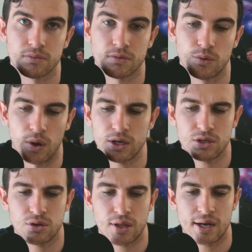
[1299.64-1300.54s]
Why don't you
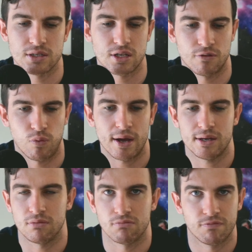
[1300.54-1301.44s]
do that instead of
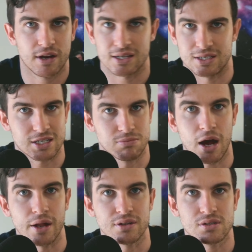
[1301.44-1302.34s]
waiting fucking 6
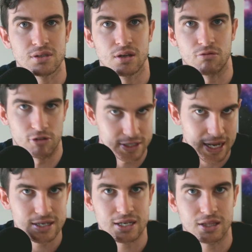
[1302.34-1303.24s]
months,
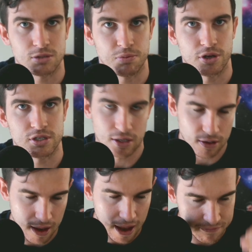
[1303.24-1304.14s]
resenting this person,
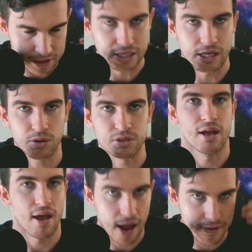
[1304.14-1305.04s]
having guilt,
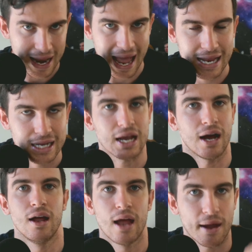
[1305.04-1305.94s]
having anger,
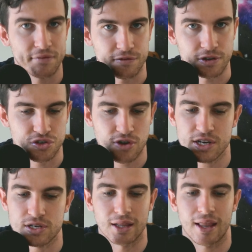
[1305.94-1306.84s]
having
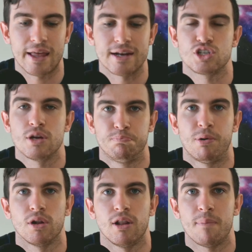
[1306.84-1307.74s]
frustration, and let that shit
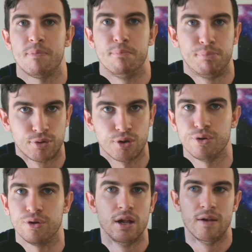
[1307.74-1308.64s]
bottle up and brew,
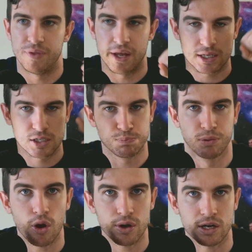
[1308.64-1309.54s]
and then
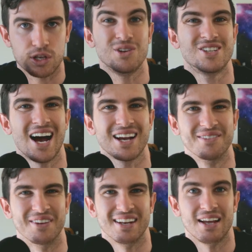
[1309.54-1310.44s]
explode in a huge
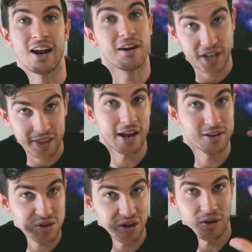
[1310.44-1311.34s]
argument? And I've done that as
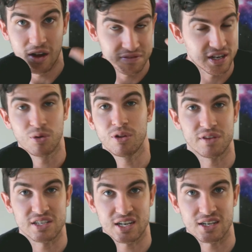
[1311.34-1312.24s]
well. I've done all of
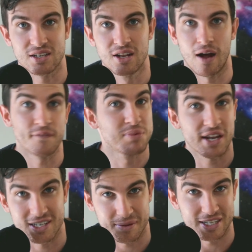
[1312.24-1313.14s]
these things. I'm
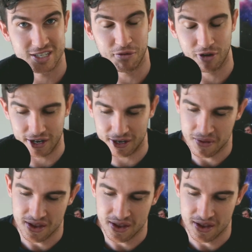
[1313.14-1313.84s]
speaking to myself right now.